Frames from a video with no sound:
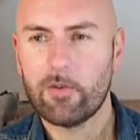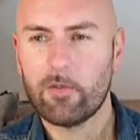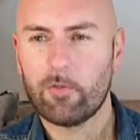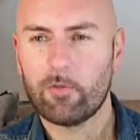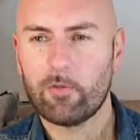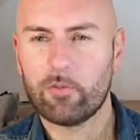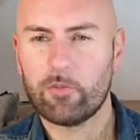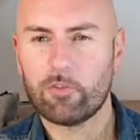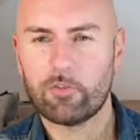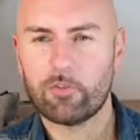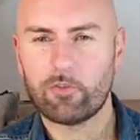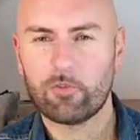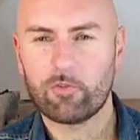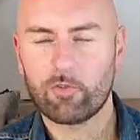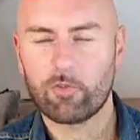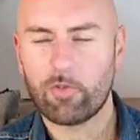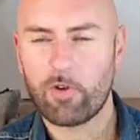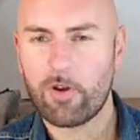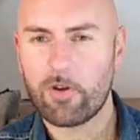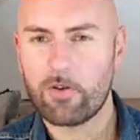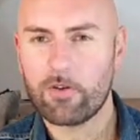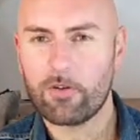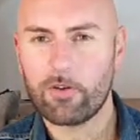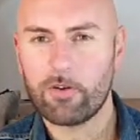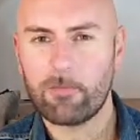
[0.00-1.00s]

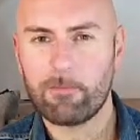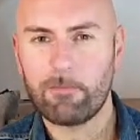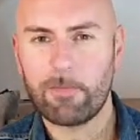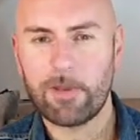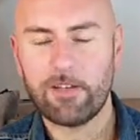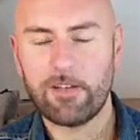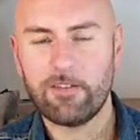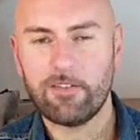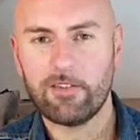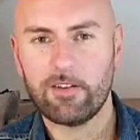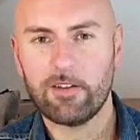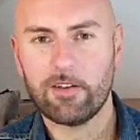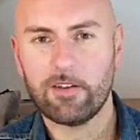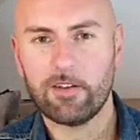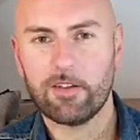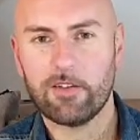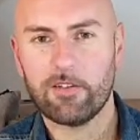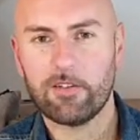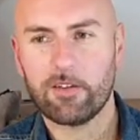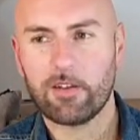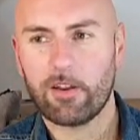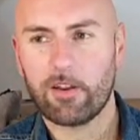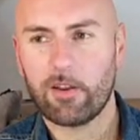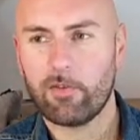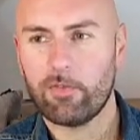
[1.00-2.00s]
strong mintiness,
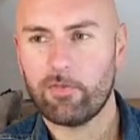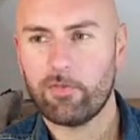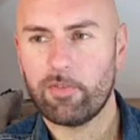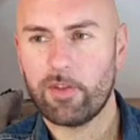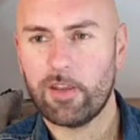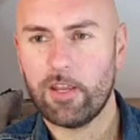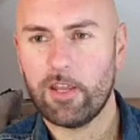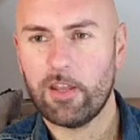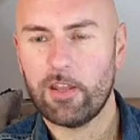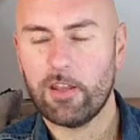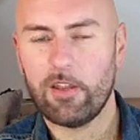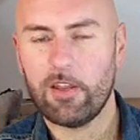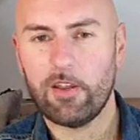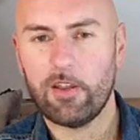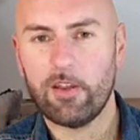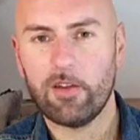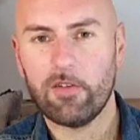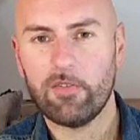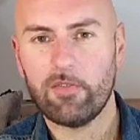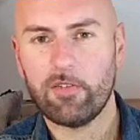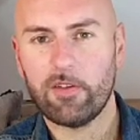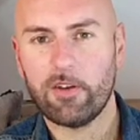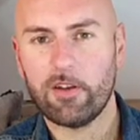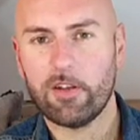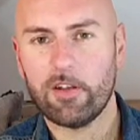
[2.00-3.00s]
I don't think, and the
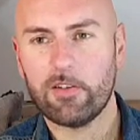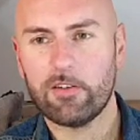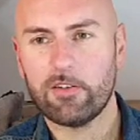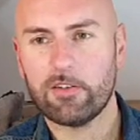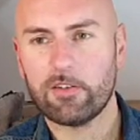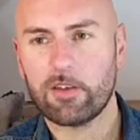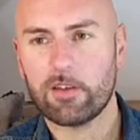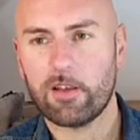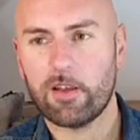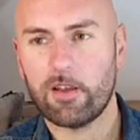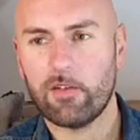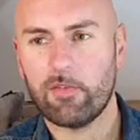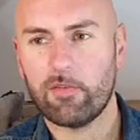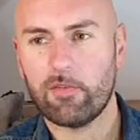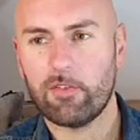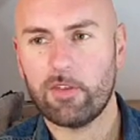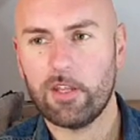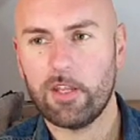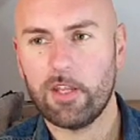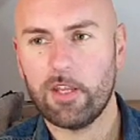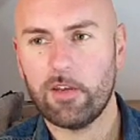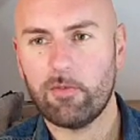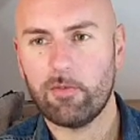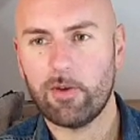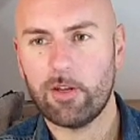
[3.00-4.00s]
earthiness of
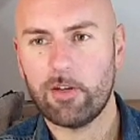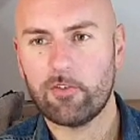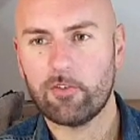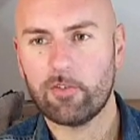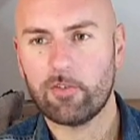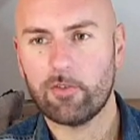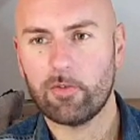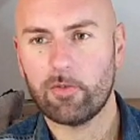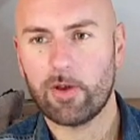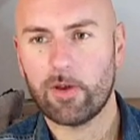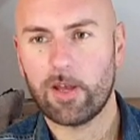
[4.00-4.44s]
the original.